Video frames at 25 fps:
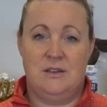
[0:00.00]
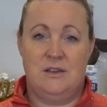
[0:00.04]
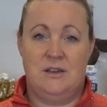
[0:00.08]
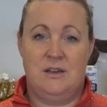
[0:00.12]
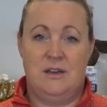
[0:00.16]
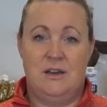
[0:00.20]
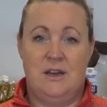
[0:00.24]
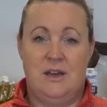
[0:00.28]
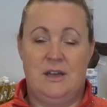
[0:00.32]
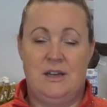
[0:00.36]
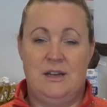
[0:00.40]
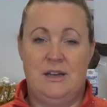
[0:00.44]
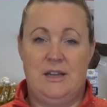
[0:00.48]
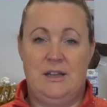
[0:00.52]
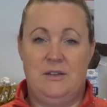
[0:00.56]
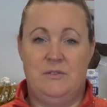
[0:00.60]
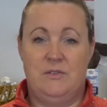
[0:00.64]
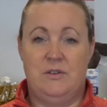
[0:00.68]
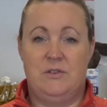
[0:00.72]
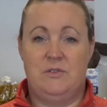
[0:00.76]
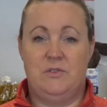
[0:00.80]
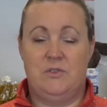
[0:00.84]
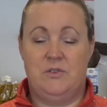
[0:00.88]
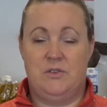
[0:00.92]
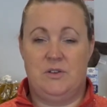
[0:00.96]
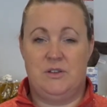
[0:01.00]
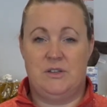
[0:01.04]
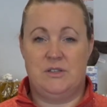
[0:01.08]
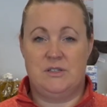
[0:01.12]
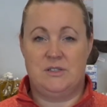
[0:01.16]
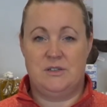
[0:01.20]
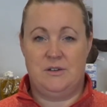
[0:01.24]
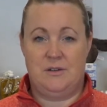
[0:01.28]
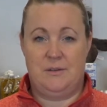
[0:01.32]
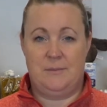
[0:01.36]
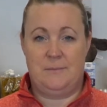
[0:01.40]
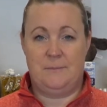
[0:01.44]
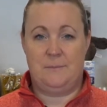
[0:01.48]
and leave it for another
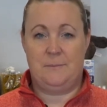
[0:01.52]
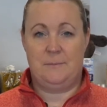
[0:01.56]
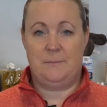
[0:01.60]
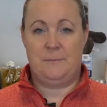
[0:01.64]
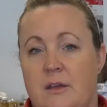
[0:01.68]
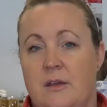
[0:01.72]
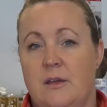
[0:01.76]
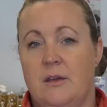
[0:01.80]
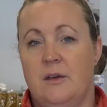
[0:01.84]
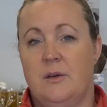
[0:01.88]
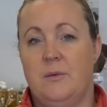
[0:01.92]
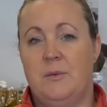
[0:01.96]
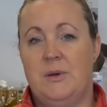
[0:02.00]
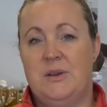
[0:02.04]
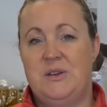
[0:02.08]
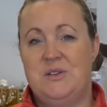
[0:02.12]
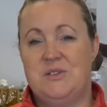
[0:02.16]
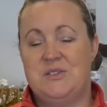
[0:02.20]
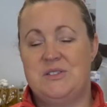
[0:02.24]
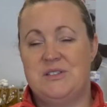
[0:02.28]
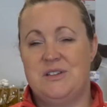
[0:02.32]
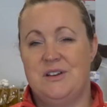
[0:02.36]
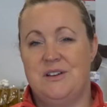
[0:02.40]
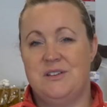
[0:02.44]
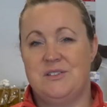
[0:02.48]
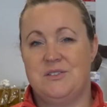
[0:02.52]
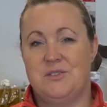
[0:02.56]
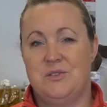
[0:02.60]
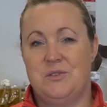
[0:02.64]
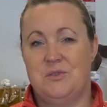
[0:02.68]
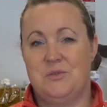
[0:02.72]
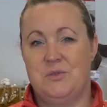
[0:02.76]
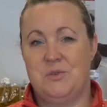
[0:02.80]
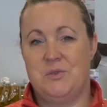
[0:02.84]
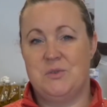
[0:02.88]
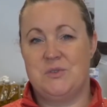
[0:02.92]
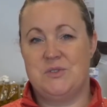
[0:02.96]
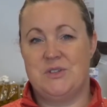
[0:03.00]
time. When you start on a
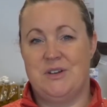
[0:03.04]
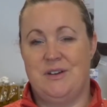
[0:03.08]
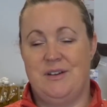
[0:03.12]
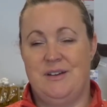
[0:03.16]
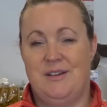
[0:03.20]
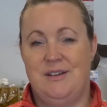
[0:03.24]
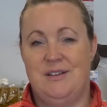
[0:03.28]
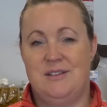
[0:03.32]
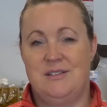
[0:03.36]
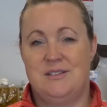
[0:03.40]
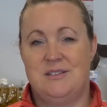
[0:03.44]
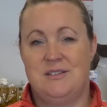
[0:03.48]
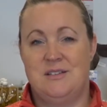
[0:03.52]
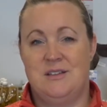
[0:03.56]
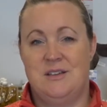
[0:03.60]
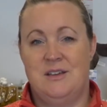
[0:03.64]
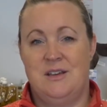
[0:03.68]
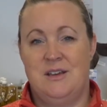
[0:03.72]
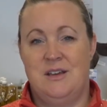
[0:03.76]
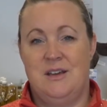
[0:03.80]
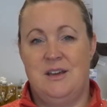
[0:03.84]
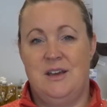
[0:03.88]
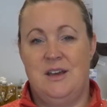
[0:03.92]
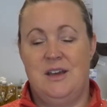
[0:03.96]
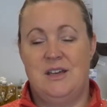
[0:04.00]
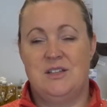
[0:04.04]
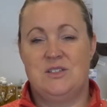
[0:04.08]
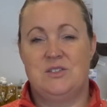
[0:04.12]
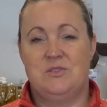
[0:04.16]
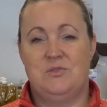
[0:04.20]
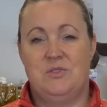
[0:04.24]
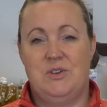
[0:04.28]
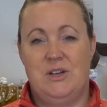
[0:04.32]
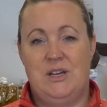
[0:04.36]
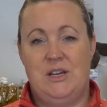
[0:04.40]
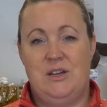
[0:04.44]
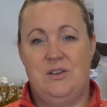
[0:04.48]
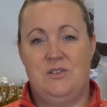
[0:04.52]
raw diet, it's a
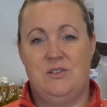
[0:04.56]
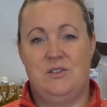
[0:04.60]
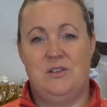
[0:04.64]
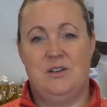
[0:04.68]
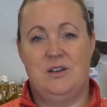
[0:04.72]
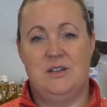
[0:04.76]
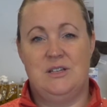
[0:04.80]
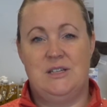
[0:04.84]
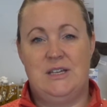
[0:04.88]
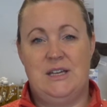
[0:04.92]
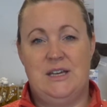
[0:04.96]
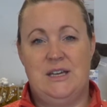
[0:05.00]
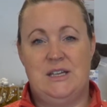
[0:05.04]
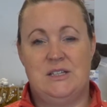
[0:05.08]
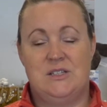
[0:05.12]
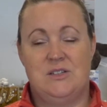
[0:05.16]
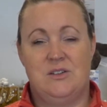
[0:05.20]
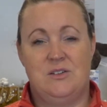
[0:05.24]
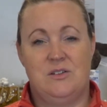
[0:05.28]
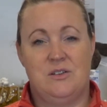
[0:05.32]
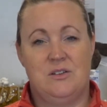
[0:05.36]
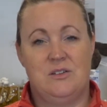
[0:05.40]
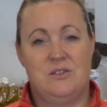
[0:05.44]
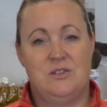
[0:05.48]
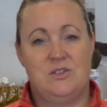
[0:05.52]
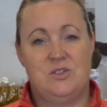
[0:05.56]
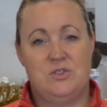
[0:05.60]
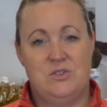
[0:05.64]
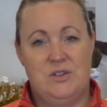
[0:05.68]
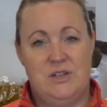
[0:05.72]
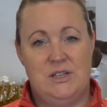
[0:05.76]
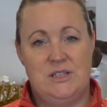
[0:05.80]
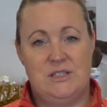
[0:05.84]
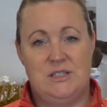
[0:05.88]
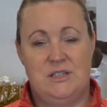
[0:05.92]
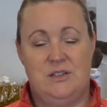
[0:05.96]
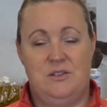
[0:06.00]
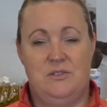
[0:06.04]
really good idea to look at the
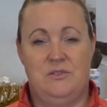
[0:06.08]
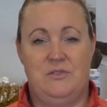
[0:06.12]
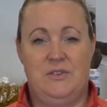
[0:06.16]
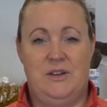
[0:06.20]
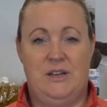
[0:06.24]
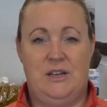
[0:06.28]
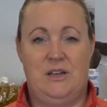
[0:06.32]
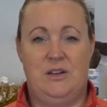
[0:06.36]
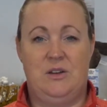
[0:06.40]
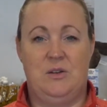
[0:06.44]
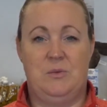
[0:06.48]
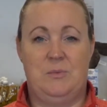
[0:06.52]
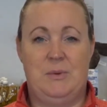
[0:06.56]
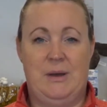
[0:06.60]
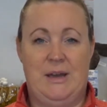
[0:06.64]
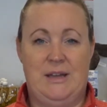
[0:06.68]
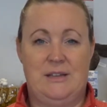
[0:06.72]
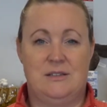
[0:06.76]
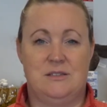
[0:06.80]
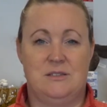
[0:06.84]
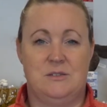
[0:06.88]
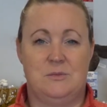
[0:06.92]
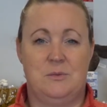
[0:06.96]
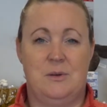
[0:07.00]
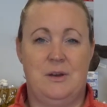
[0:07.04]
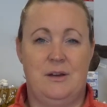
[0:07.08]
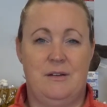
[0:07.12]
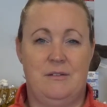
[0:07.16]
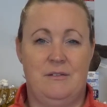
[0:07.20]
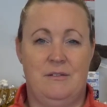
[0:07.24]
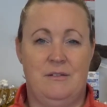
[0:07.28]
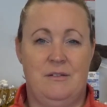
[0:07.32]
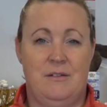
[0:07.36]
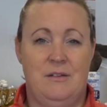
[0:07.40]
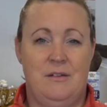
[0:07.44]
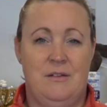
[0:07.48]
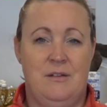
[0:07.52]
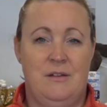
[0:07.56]
treats that you're feeding your pet as well.
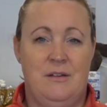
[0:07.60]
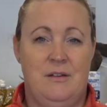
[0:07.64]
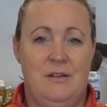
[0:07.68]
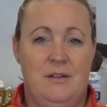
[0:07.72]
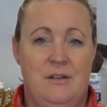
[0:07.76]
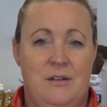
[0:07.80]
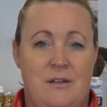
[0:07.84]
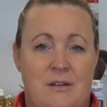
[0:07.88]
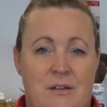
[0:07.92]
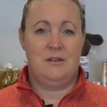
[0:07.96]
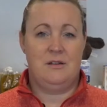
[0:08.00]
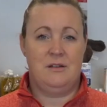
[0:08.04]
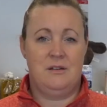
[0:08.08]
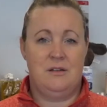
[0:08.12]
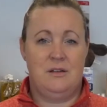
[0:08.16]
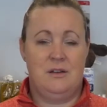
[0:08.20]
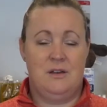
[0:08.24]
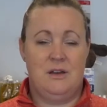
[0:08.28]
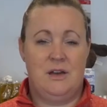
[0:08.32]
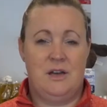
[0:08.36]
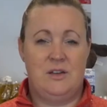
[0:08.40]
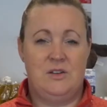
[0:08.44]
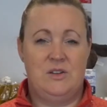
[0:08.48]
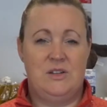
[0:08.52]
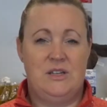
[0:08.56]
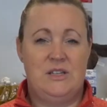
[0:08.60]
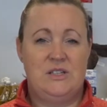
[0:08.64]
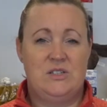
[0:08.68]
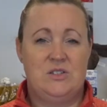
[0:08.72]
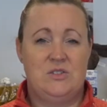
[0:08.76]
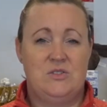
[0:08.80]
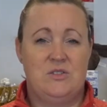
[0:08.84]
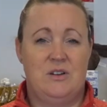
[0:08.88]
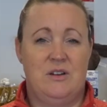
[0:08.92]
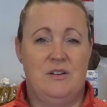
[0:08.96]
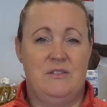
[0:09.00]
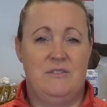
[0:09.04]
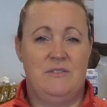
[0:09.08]
And you need to
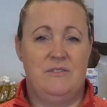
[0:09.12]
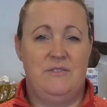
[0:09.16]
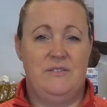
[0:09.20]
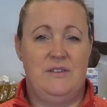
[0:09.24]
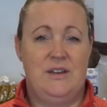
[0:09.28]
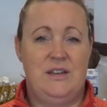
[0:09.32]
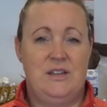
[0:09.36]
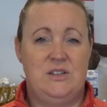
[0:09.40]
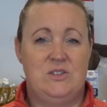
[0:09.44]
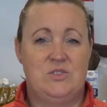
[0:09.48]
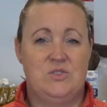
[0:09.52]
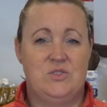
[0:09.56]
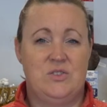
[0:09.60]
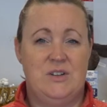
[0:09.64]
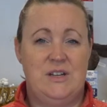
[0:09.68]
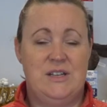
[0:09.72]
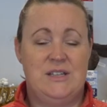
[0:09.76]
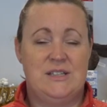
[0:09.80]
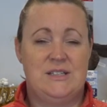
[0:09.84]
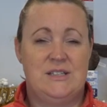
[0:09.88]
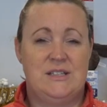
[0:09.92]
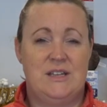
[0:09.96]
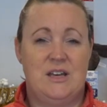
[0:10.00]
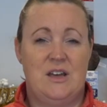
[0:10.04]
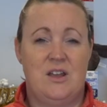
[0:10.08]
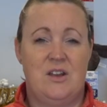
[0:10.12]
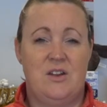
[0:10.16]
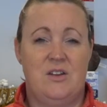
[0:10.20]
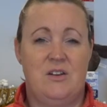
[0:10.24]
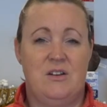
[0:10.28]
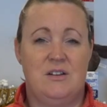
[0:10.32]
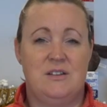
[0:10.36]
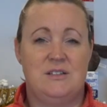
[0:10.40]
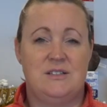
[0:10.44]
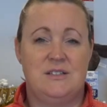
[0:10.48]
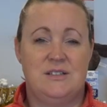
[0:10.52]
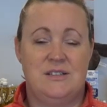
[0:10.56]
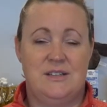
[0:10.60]
try and feed treats that are
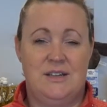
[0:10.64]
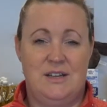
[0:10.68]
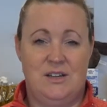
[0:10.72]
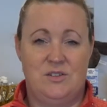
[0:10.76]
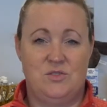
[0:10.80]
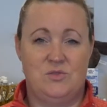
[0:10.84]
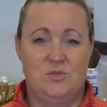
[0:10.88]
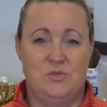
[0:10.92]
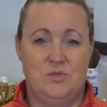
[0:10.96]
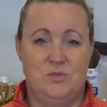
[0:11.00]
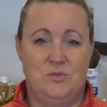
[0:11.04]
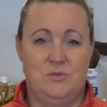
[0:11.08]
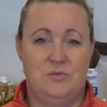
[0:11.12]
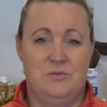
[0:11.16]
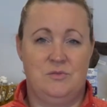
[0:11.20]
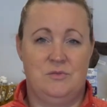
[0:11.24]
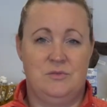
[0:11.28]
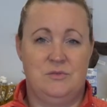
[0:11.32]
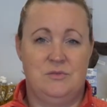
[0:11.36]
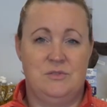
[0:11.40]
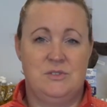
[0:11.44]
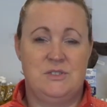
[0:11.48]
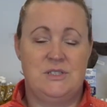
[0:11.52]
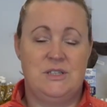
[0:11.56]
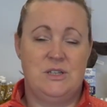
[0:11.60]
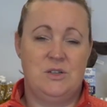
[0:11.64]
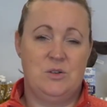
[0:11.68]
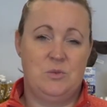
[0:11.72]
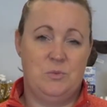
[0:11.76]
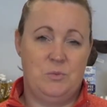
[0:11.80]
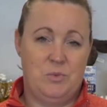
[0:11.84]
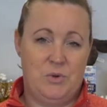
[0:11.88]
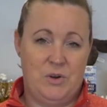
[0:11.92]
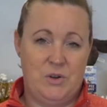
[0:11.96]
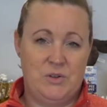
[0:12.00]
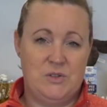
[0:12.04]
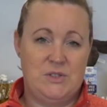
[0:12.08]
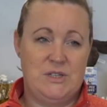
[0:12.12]
nice and natural. Single
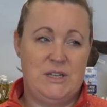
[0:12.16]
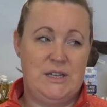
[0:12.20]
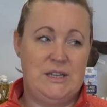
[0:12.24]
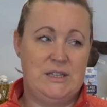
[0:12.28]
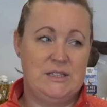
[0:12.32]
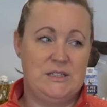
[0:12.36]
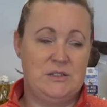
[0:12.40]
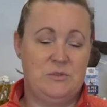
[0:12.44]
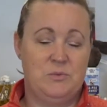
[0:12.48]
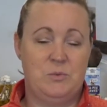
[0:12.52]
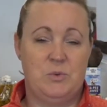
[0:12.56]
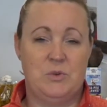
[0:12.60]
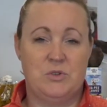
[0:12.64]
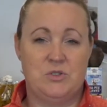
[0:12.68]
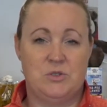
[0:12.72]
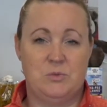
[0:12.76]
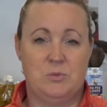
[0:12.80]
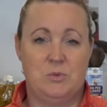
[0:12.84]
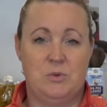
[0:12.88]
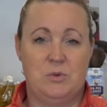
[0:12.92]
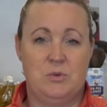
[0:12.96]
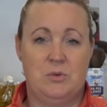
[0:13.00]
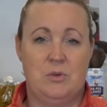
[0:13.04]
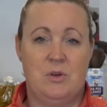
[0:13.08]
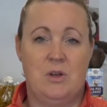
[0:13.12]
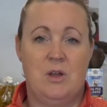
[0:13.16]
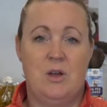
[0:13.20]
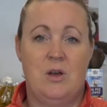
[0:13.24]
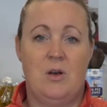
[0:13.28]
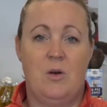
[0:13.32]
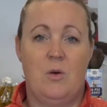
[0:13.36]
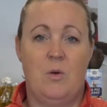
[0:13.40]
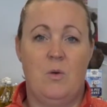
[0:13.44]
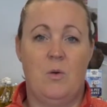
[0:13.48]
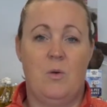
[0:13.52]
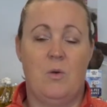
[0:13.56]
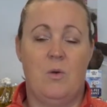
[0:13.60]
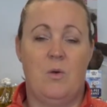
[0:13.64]
proteins if possible,
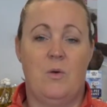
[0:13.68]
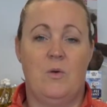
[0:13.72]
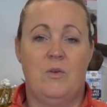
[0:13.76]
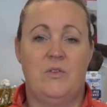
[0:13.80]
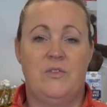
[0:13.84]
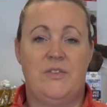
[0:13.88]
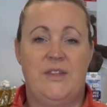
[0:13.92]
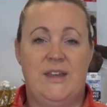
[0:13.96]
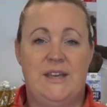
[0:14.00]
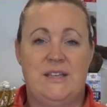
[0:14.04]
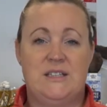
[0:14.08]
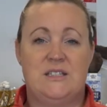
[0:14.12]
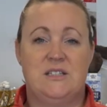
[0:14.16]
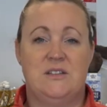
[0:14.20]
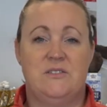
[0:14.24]
or things that have